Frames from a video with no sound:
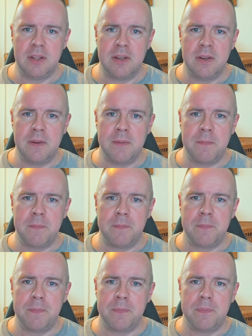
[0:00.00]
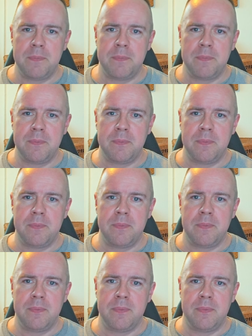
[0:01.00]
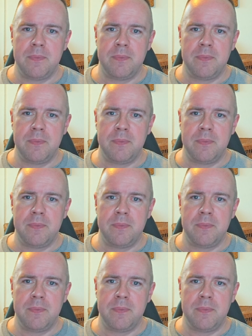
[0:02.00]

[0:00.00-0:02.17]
[no speech]